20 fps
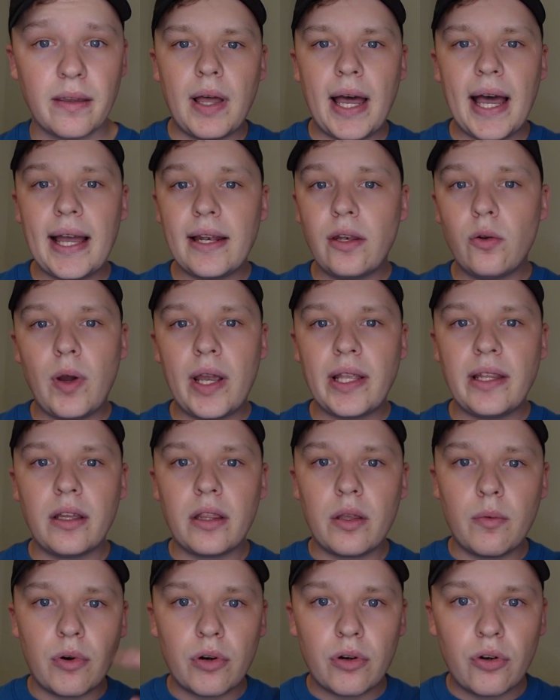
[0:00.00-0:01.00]
I had no idea
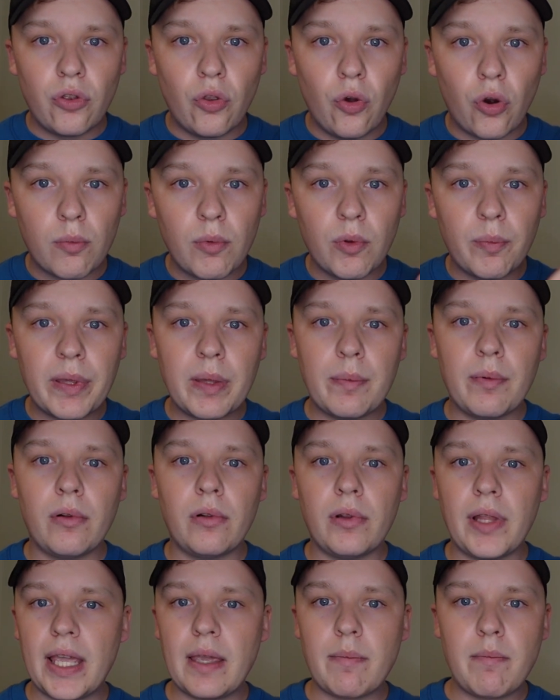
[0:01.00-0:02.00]
there were normal people
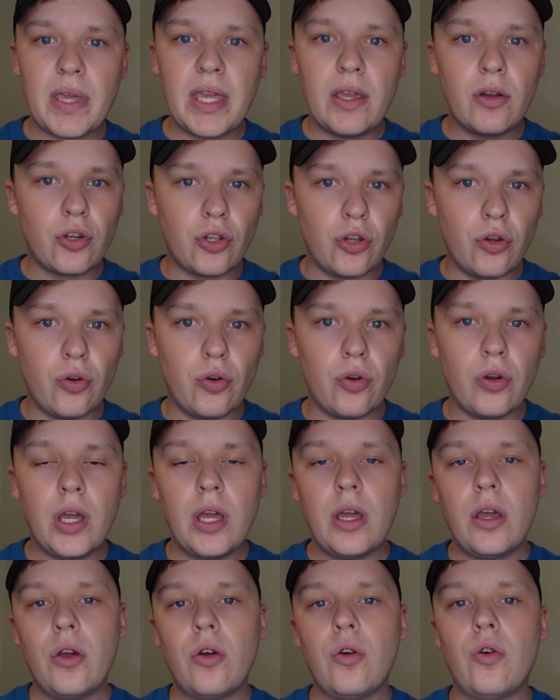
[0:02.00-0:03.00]
like me or you
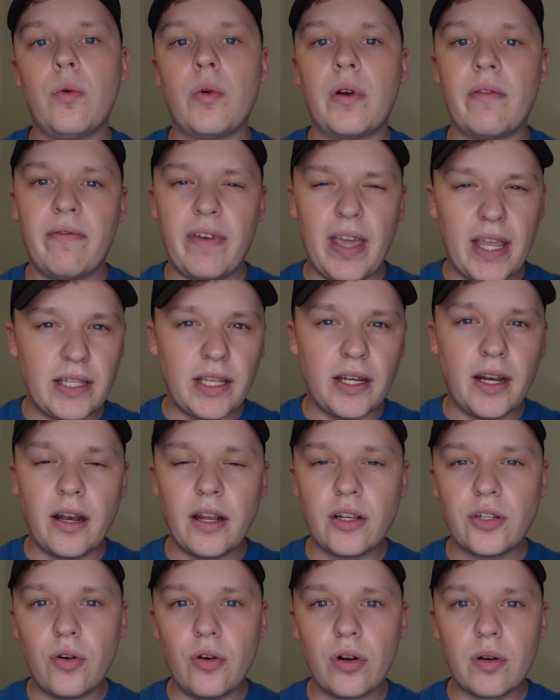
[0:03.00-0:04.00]
who were investing in the
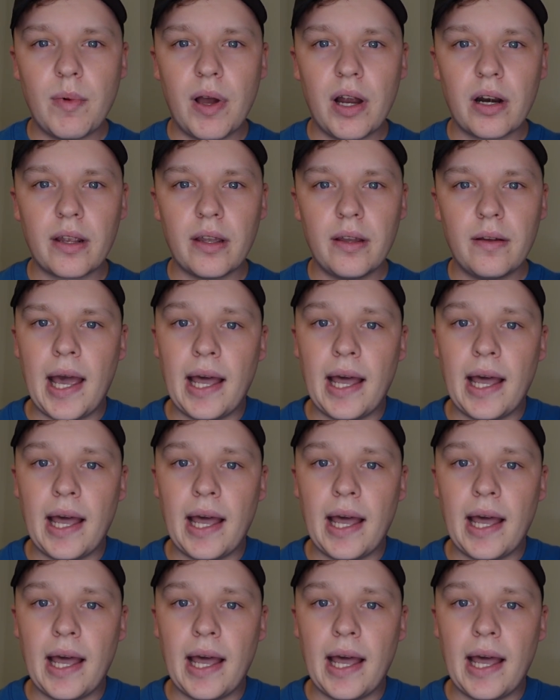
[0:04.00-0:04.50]
stock market.